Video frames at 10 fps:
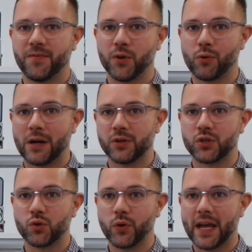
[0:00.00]
Foot
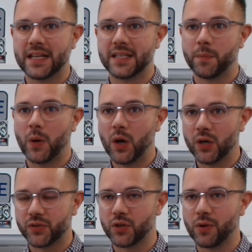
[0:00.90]
grounders create a
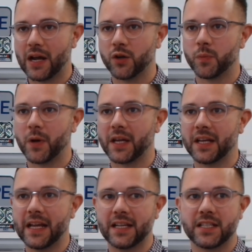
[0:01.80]
path to ground by
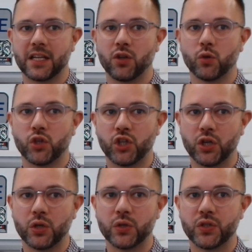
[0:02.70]
connecting your
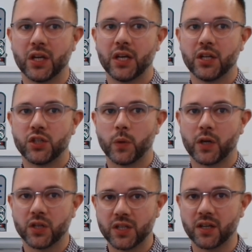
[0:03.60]
shoes to a
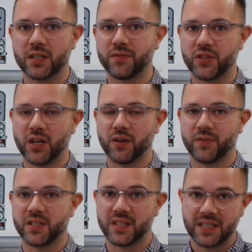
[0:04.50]
conductive
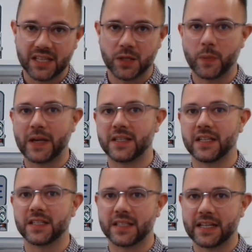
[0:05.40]
surface,
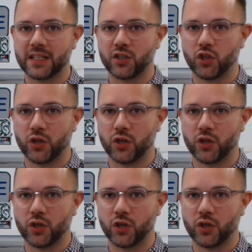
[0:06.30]
dissipating static